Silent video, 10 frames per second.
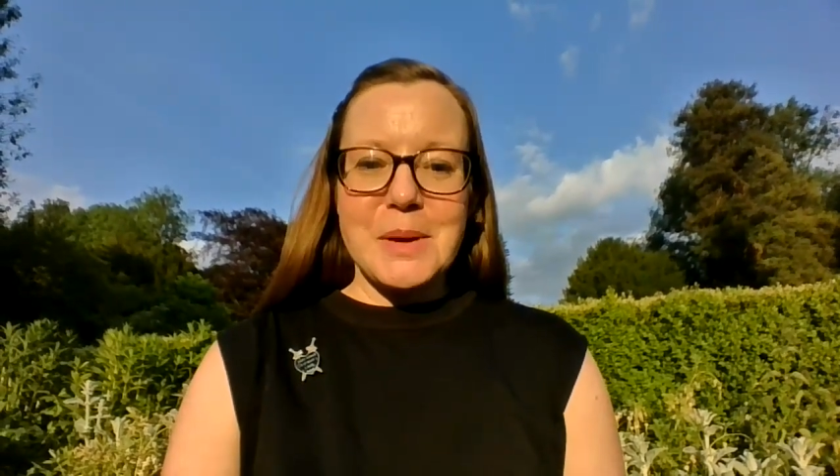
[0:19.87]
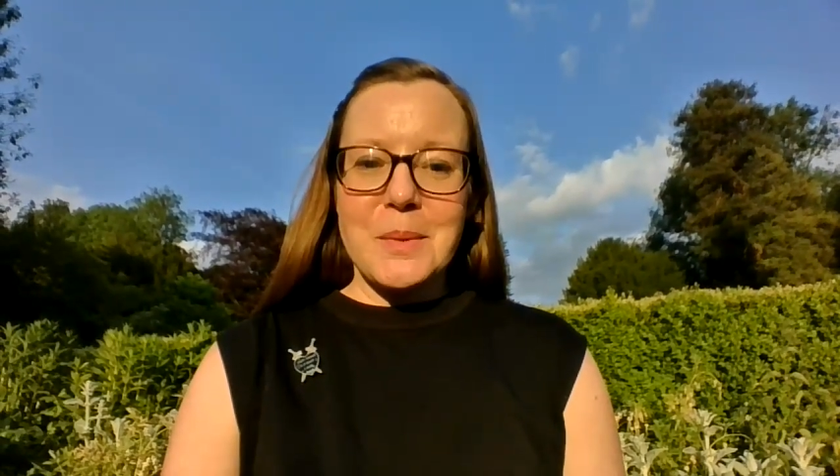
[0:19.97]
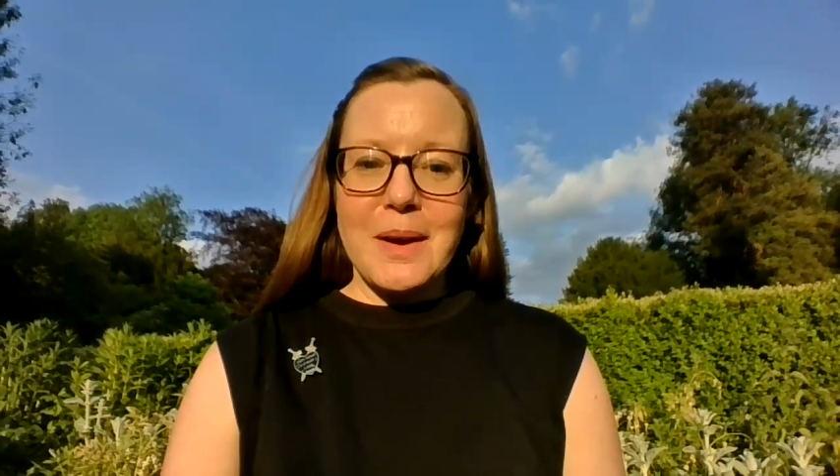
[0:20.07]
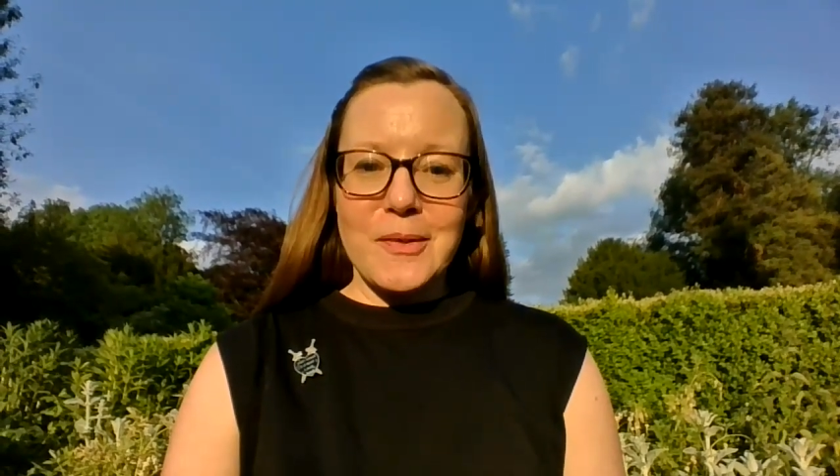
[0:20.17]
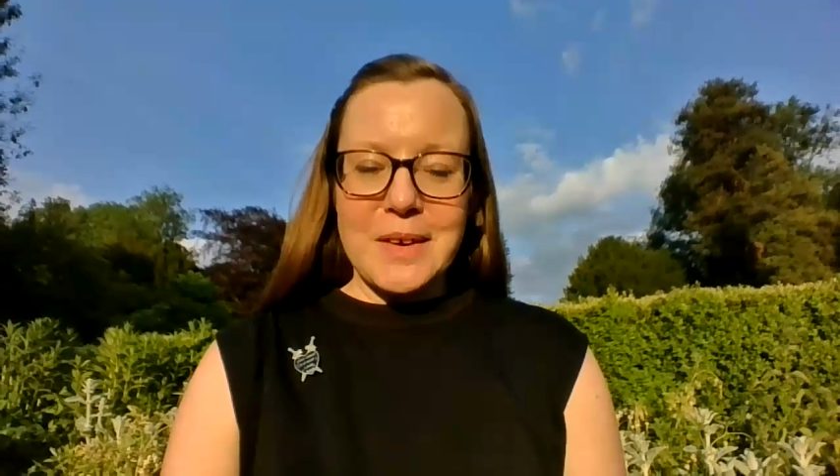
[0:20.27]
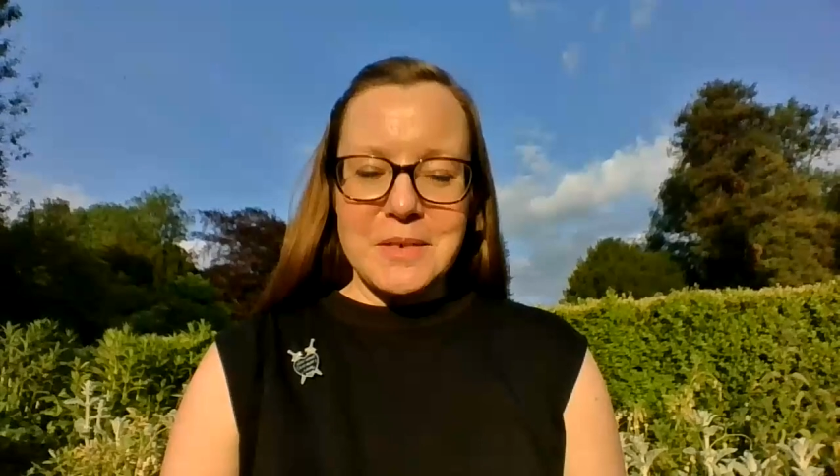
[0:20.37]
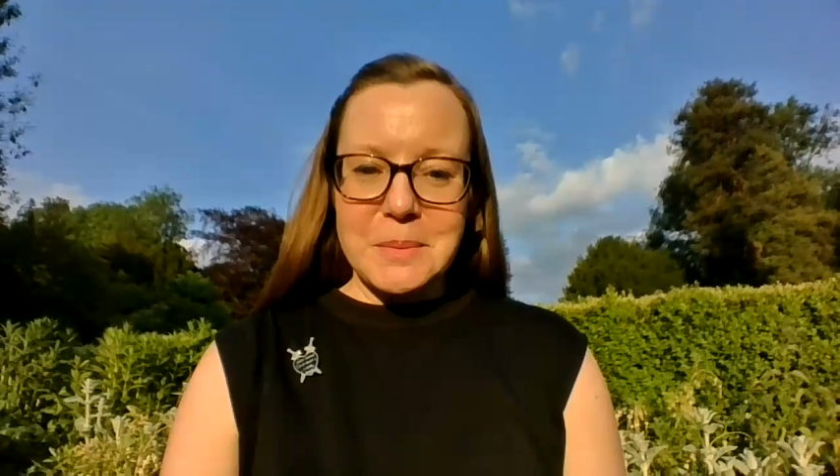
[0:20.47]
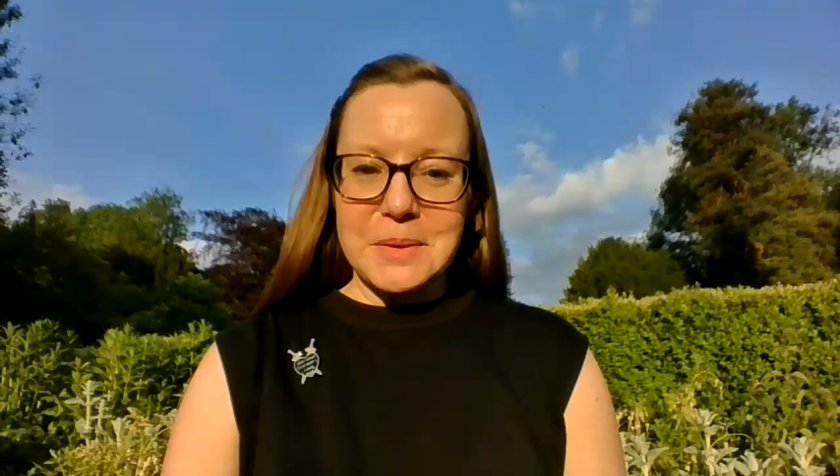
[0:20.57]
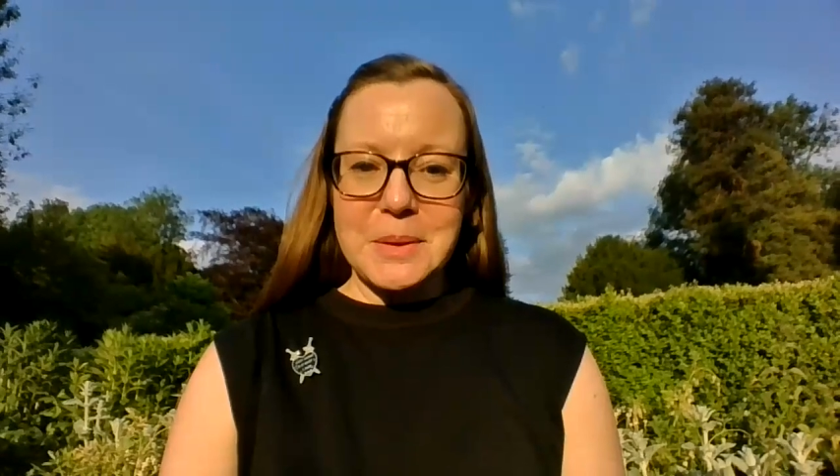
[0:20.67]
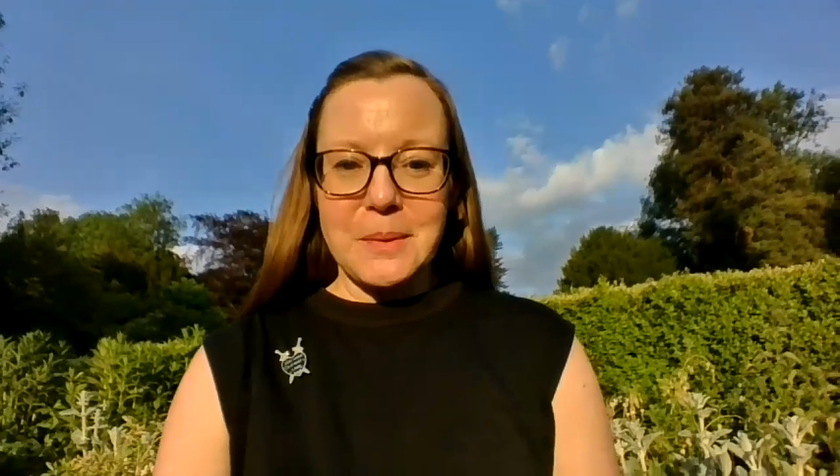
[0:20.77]
whilst
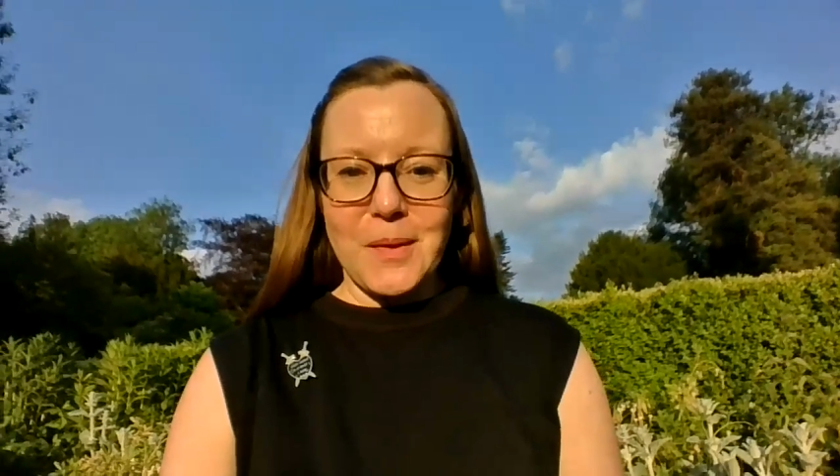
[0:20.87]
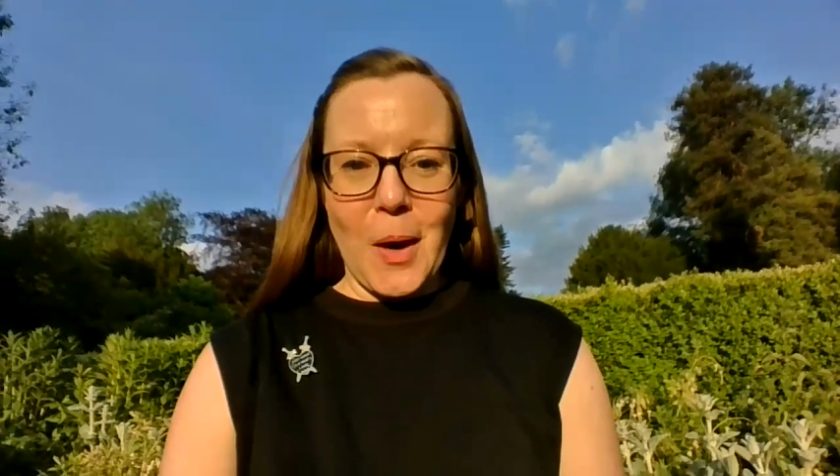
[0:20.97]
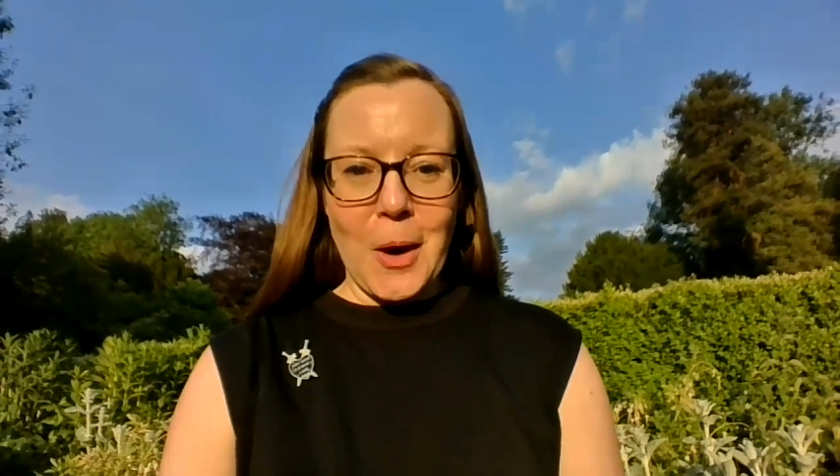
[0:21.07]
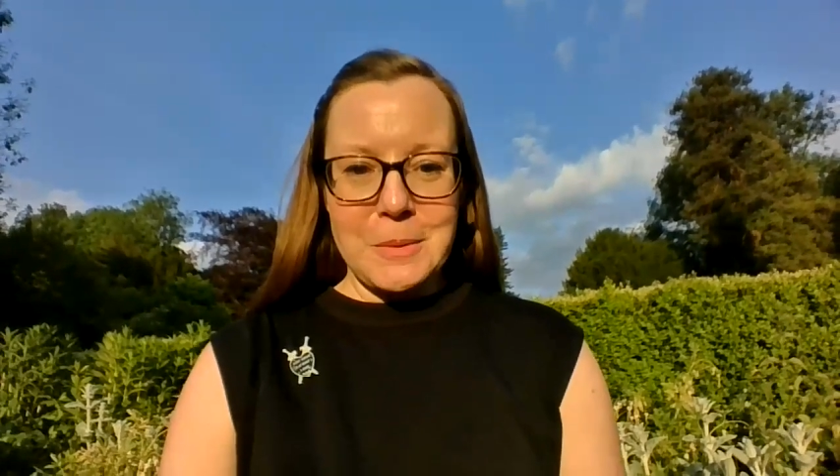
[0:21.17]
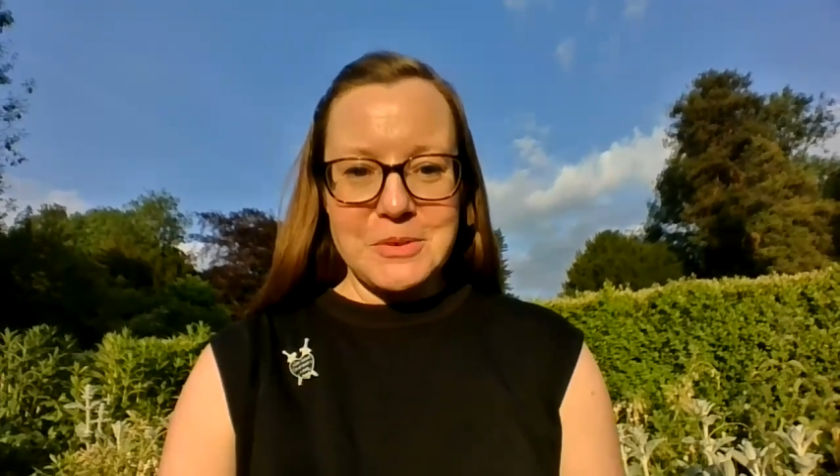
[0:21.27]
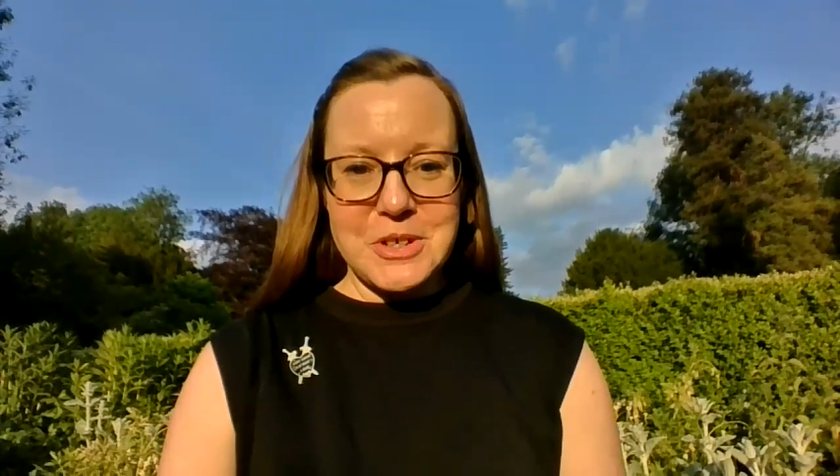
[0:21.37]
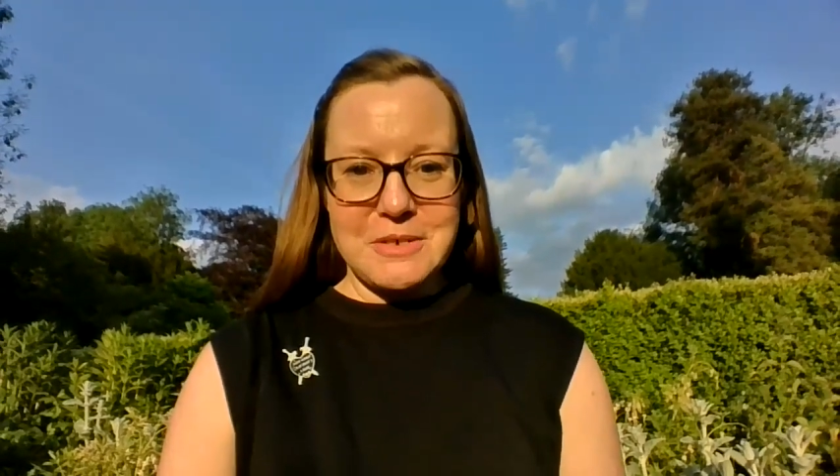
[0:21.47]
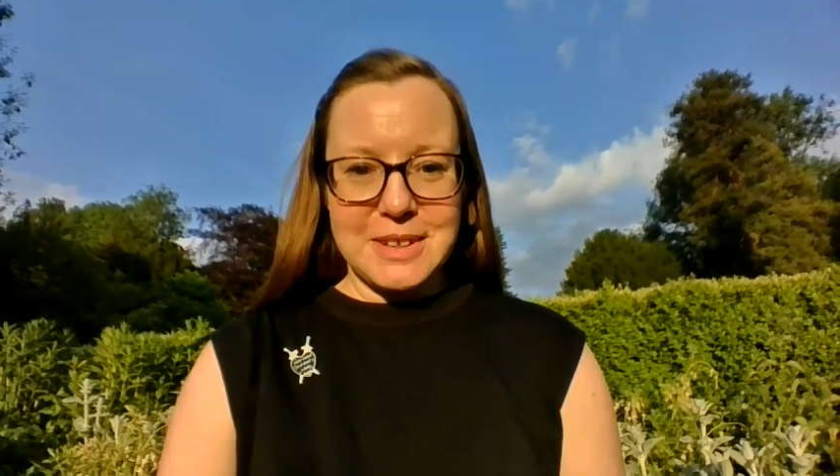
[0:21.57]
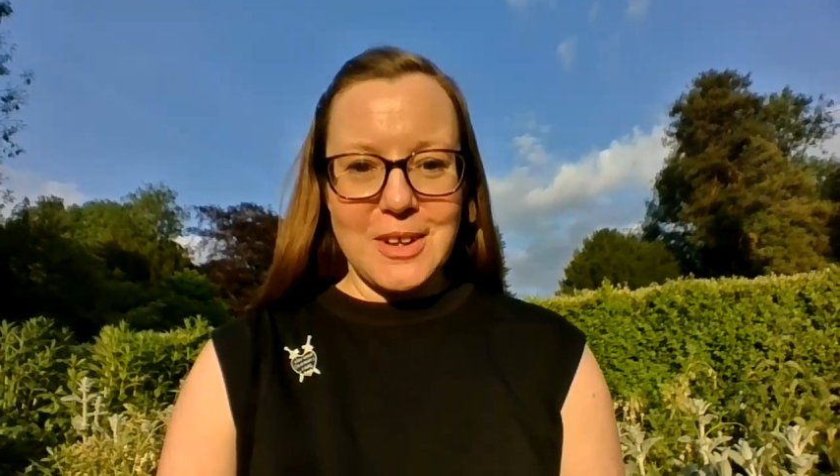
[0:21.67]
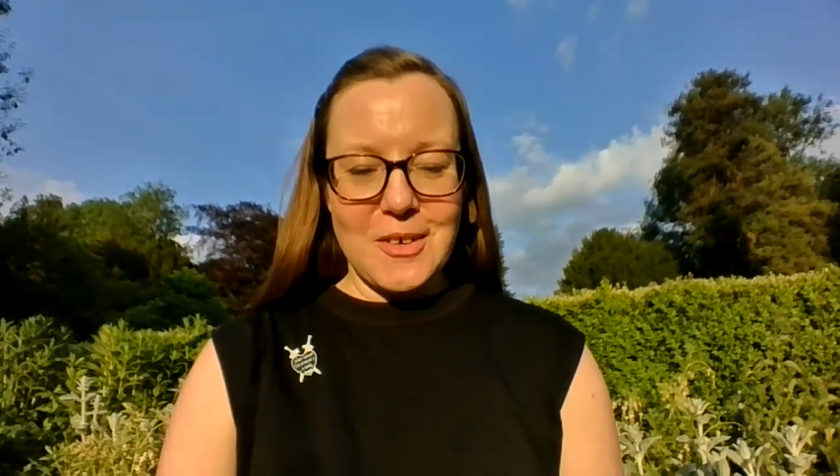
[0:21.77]
everybody was at home
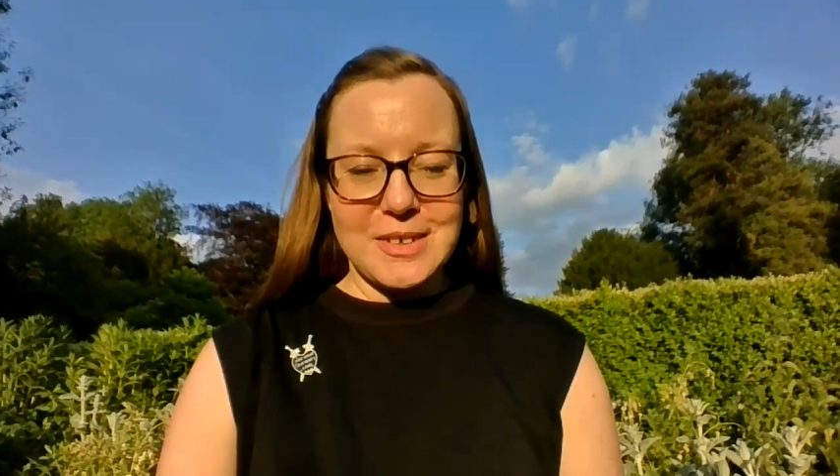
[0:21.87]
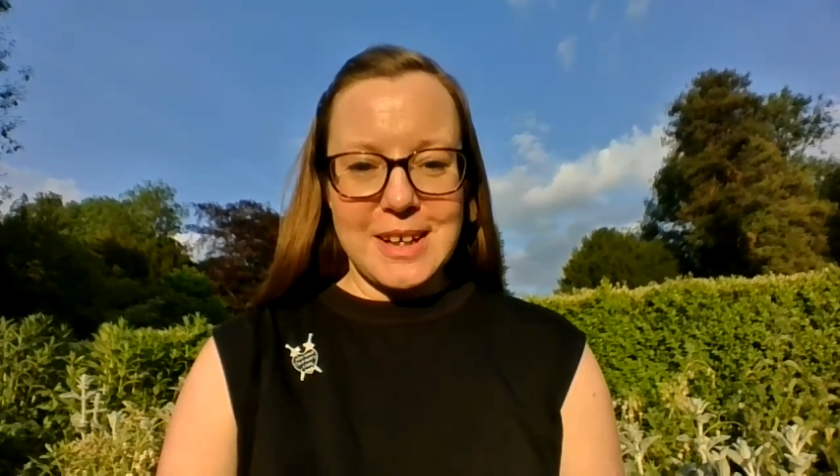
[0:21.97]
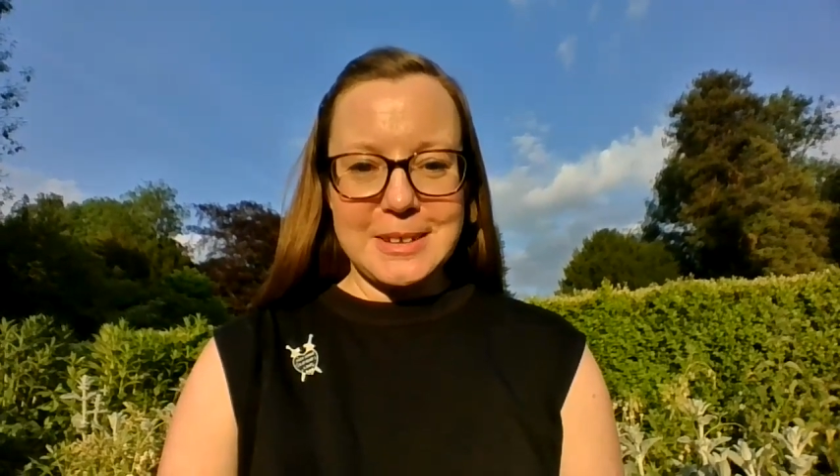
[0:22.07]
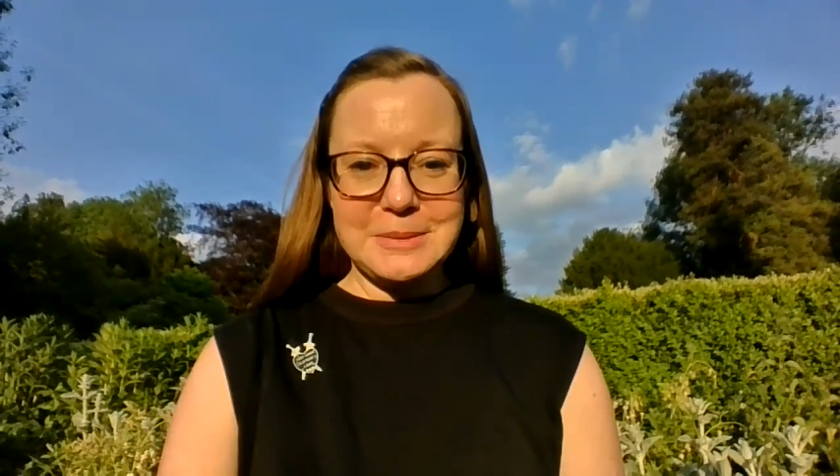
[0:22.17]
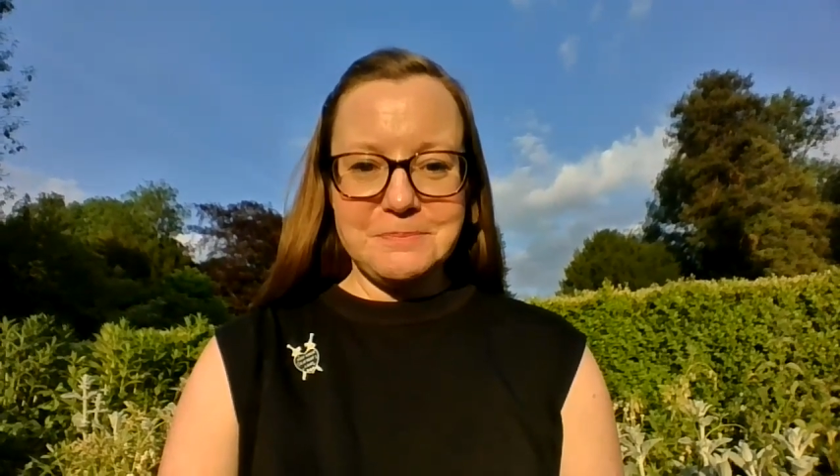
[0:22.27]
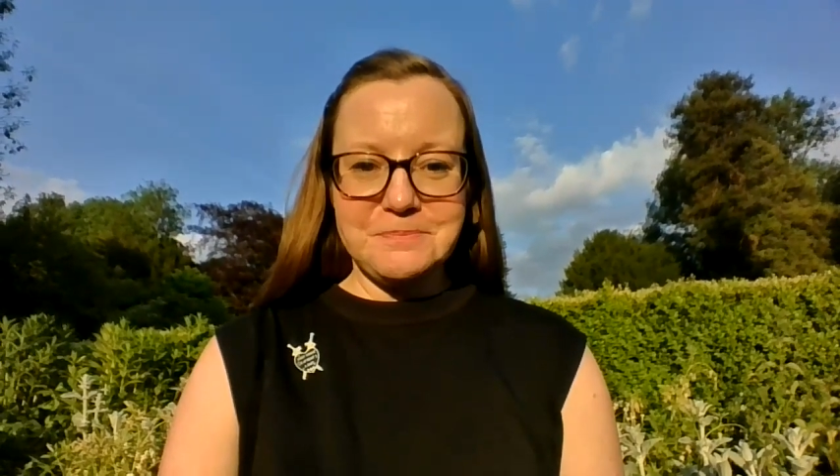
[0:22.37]
during lockdown.